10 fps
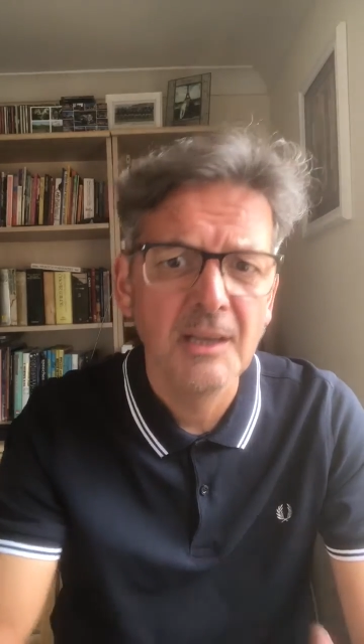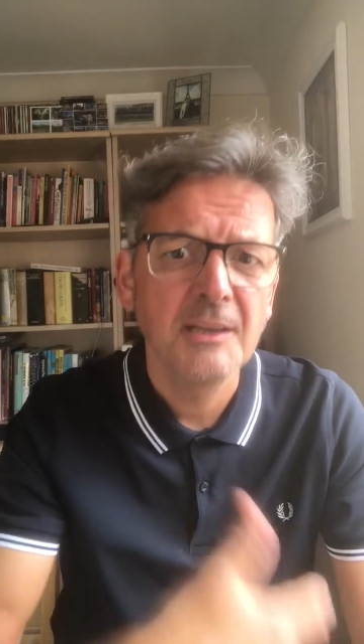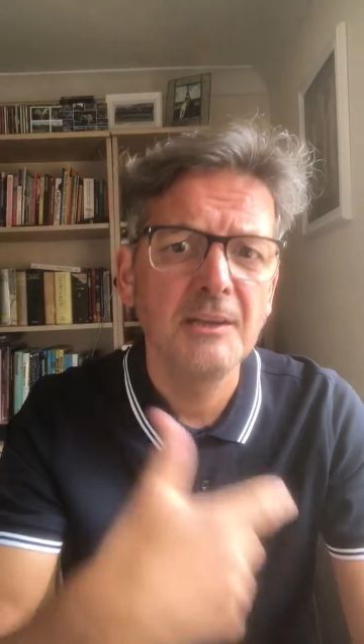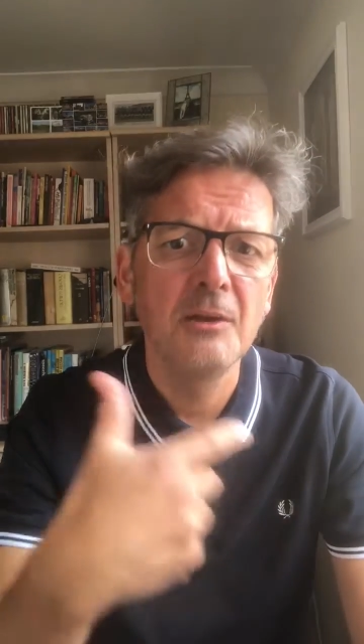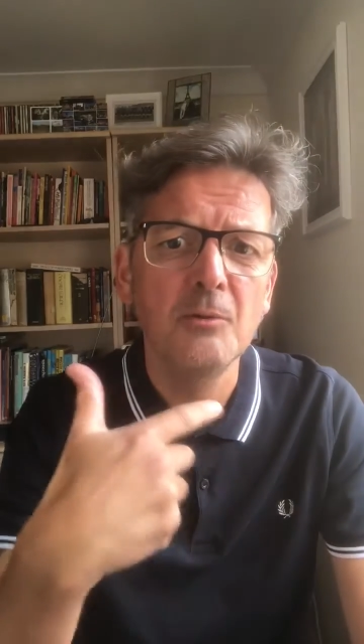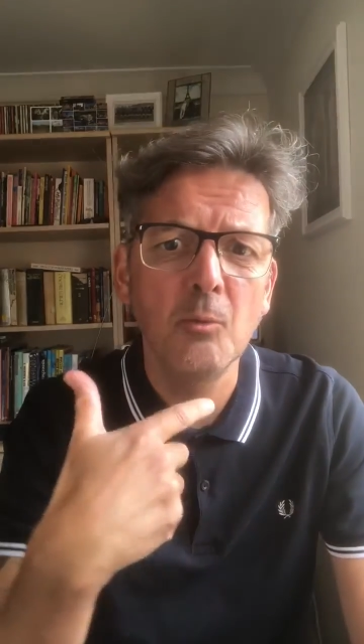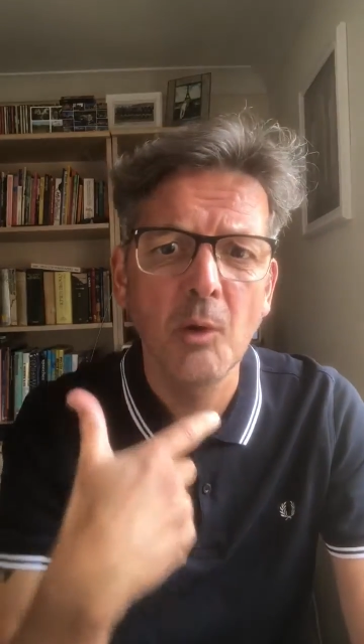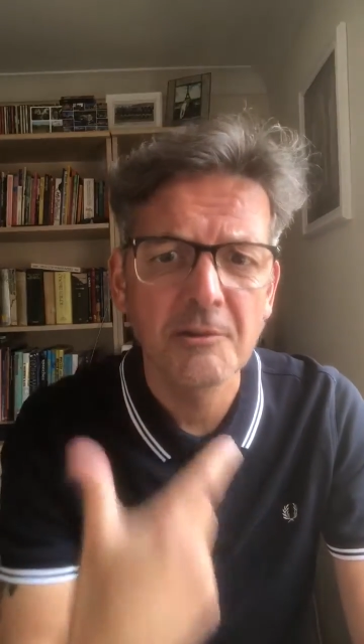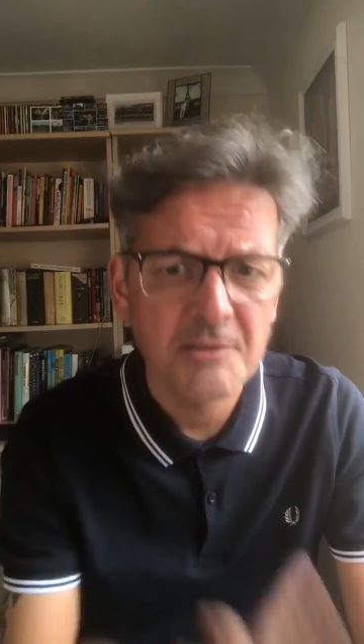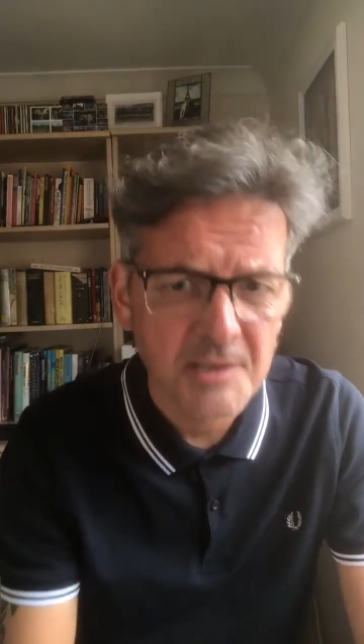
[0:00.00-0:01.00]
You know,
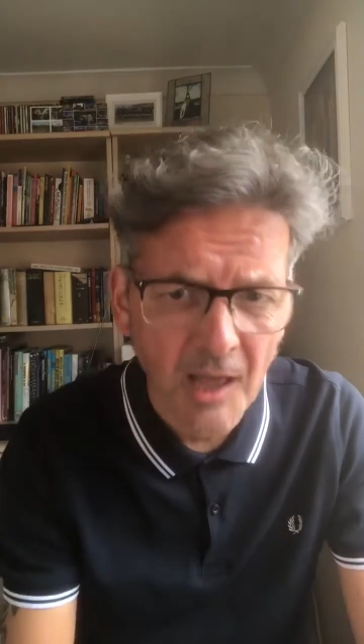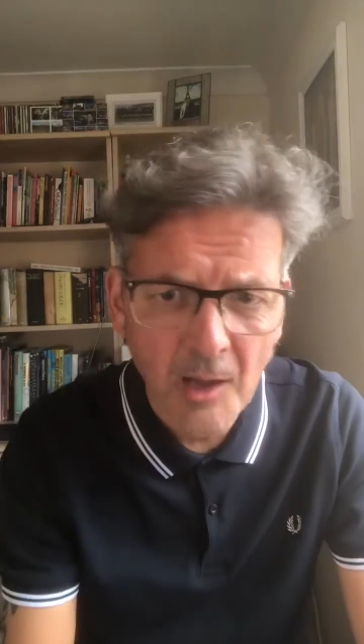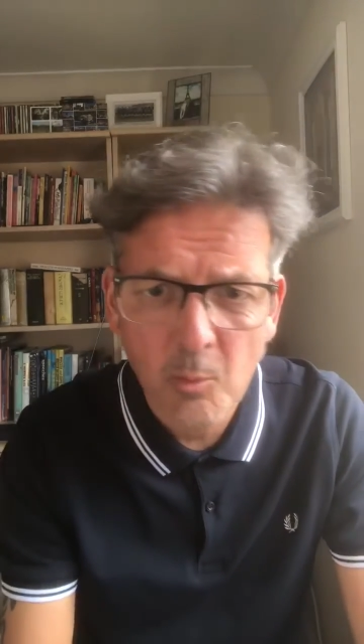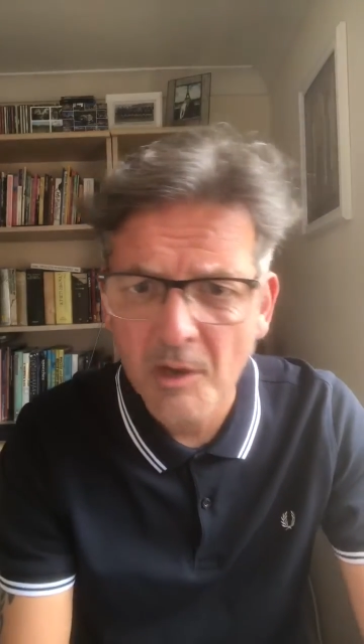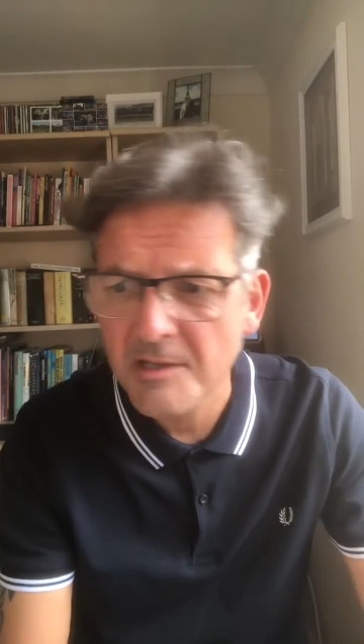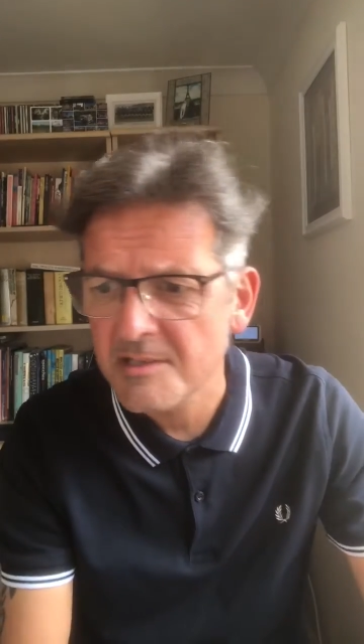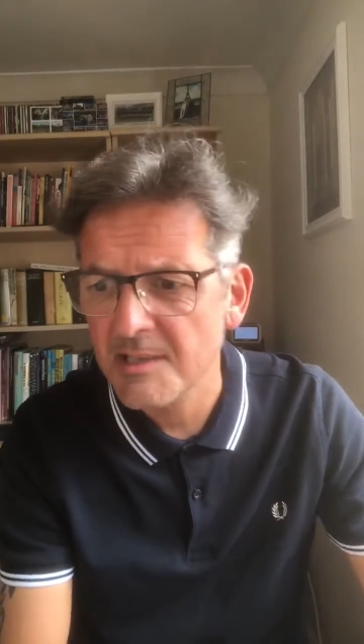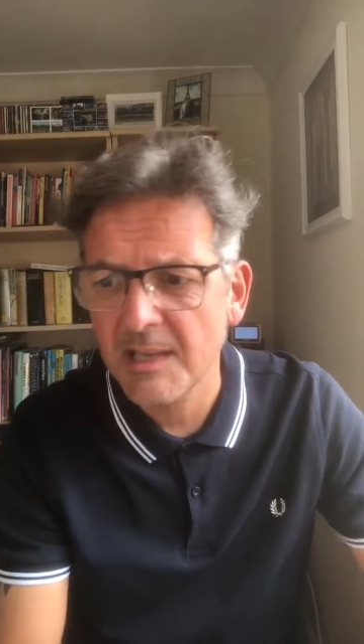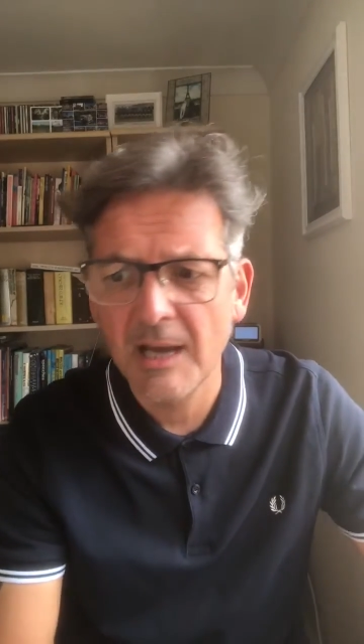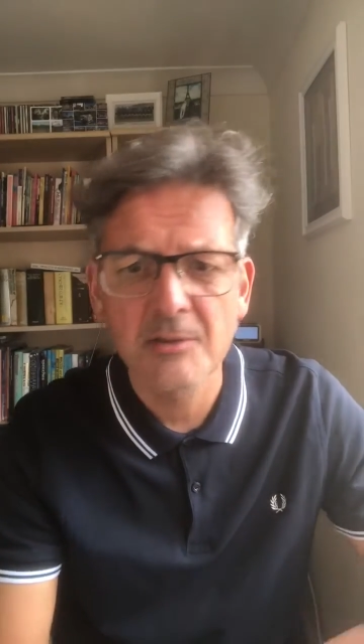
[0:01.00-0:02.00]
whether it's an eyewitness
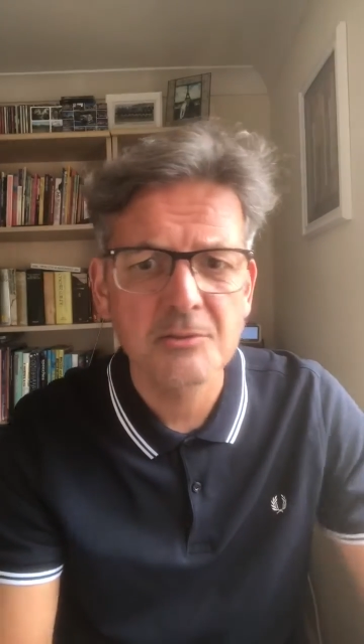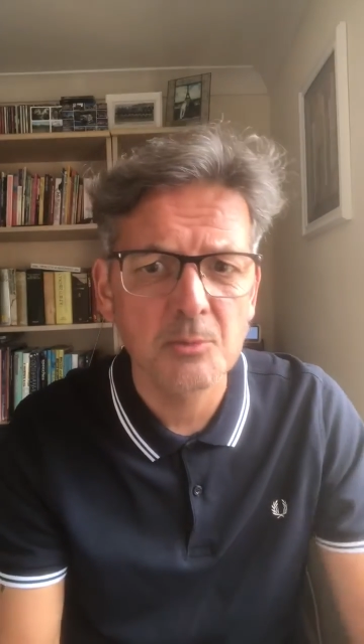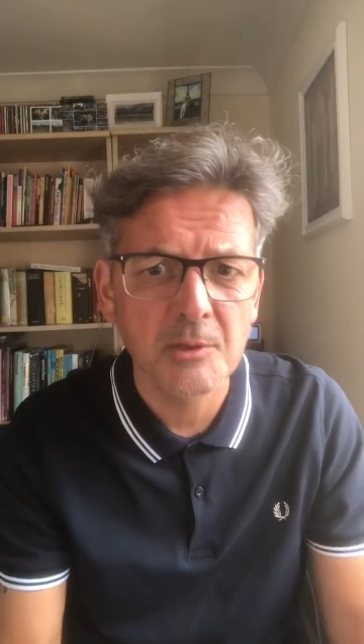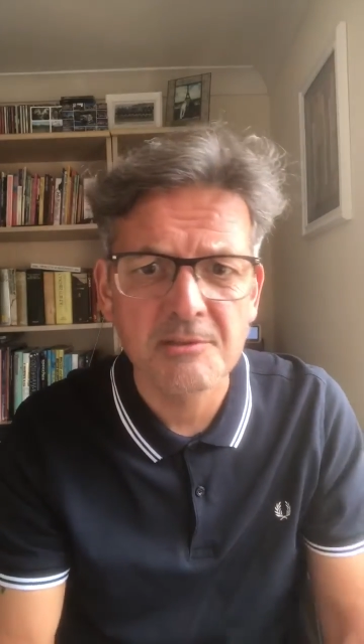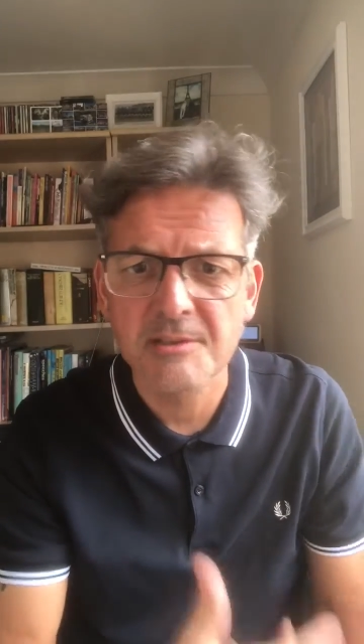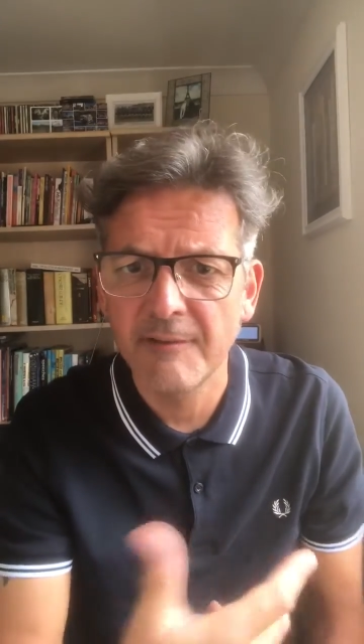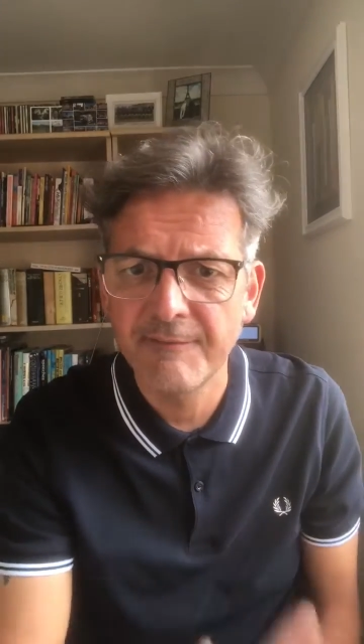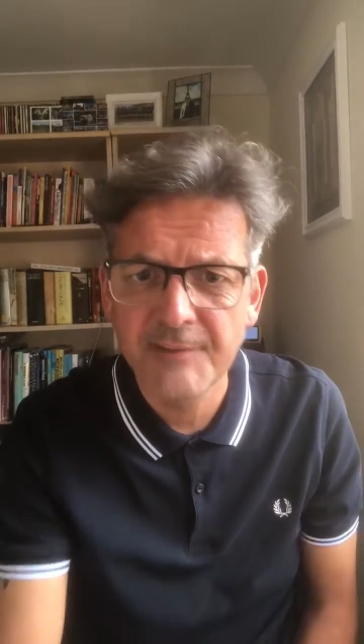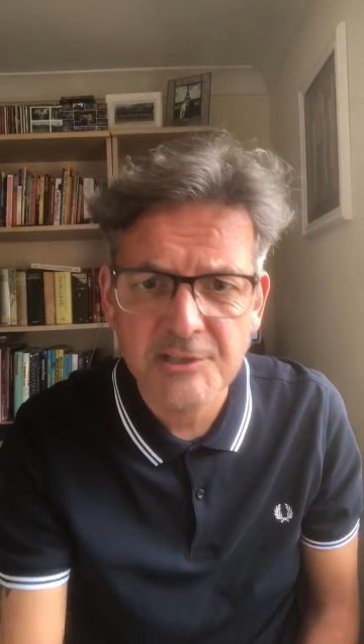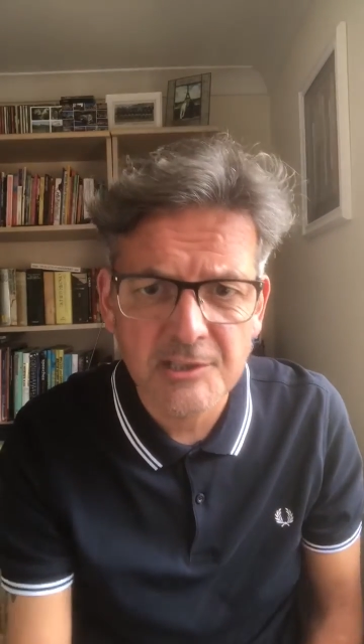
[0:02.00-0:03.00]
account or whether it's an
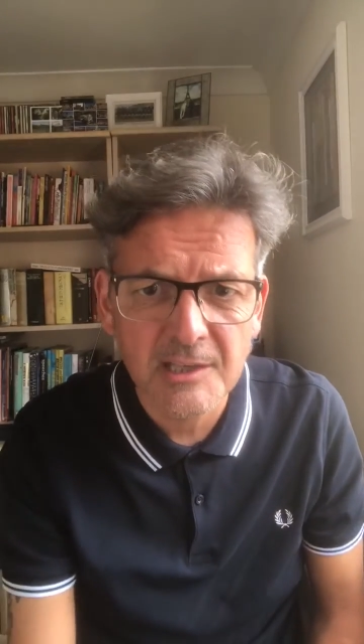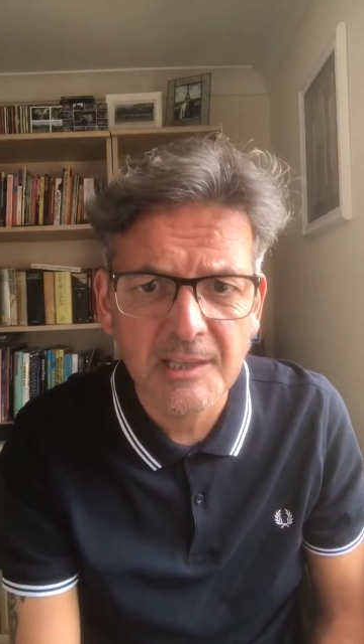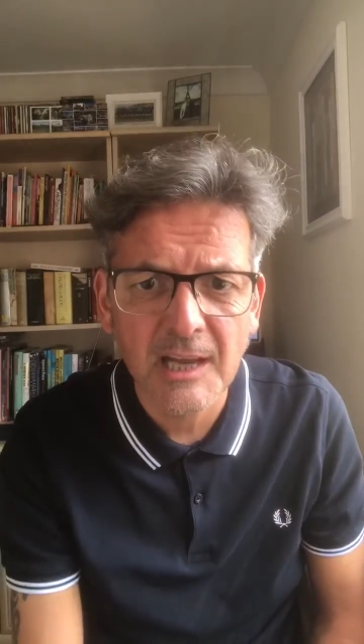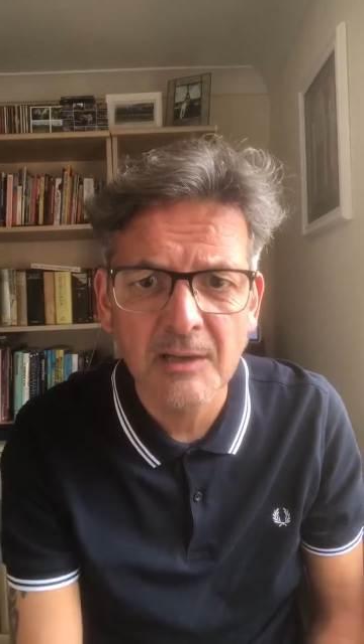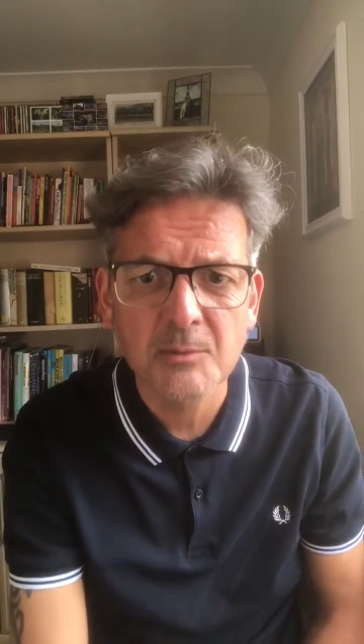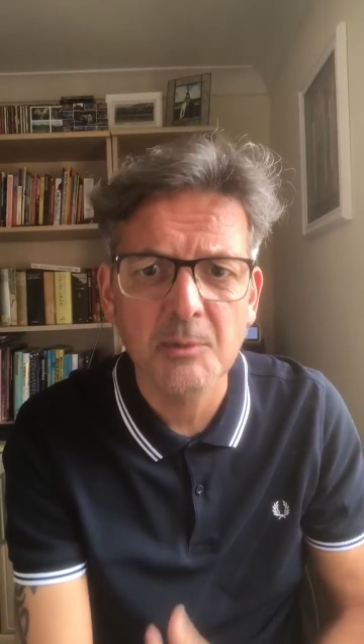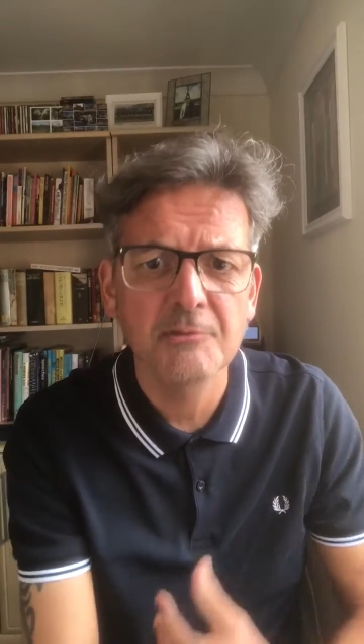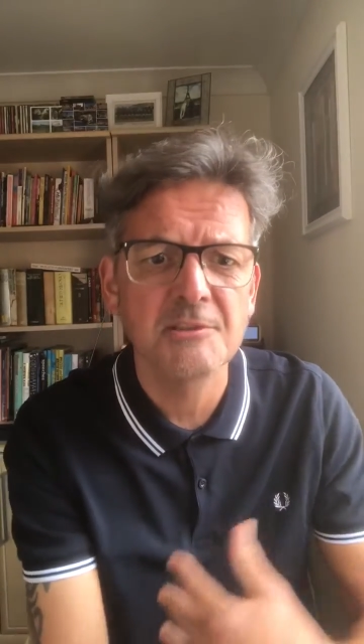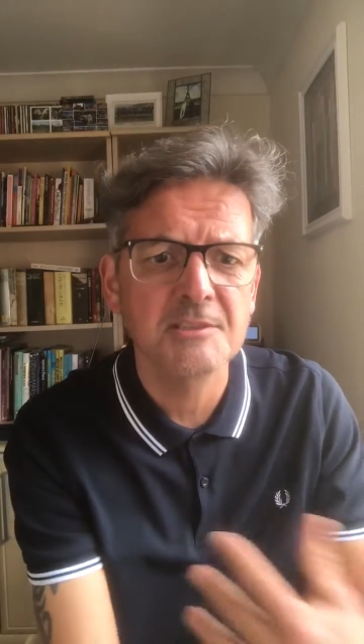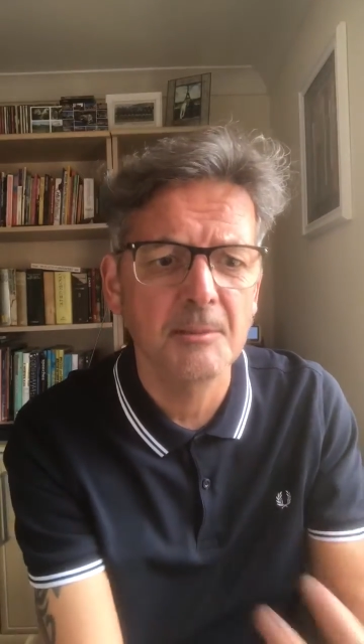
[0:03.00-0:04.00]
official account, whether
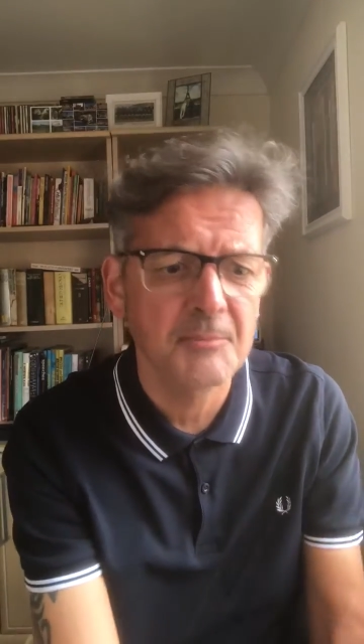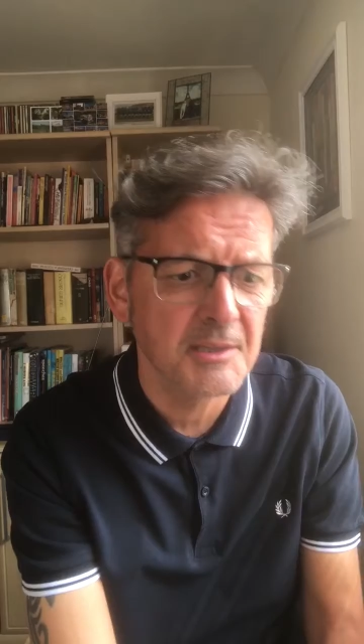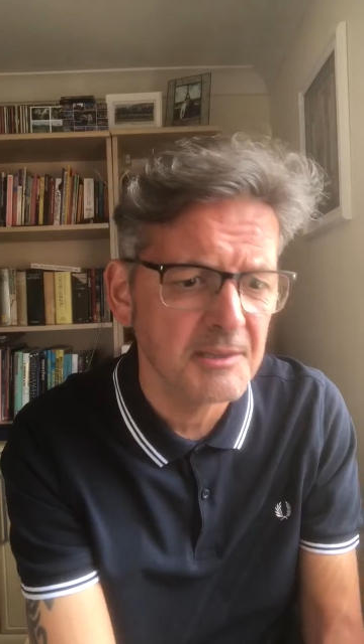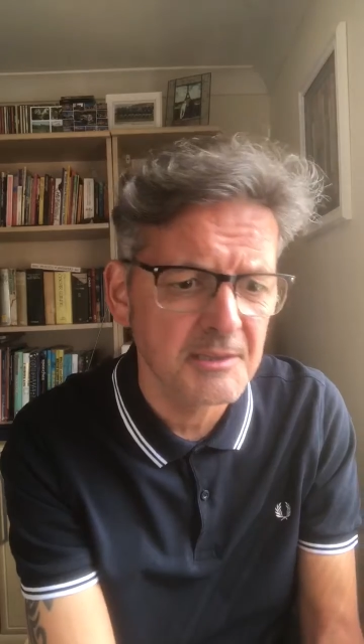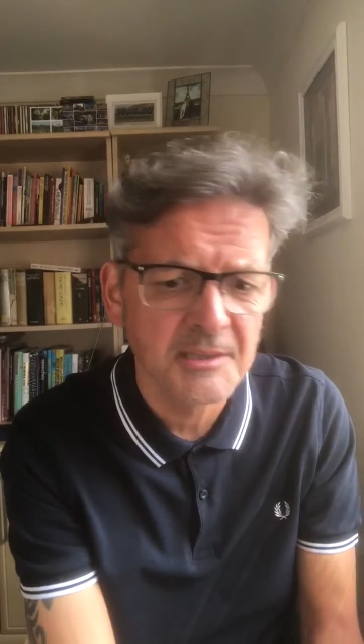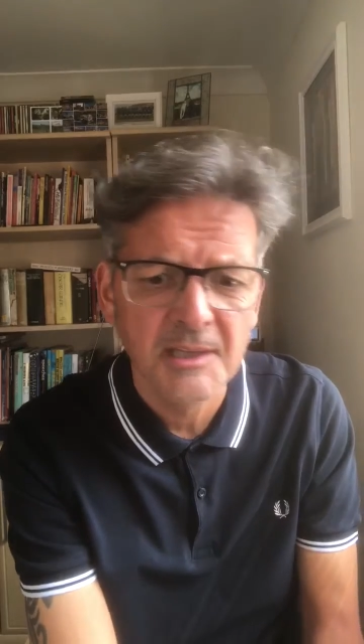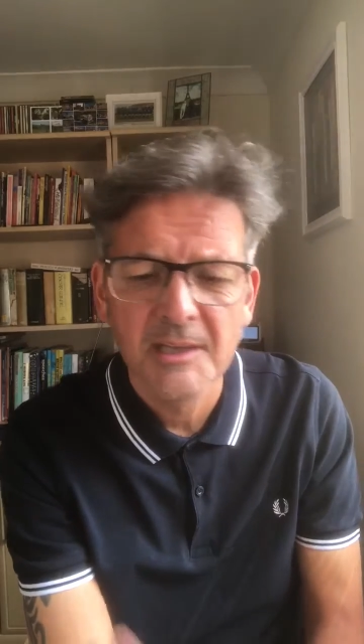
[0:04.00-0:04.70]
it's something that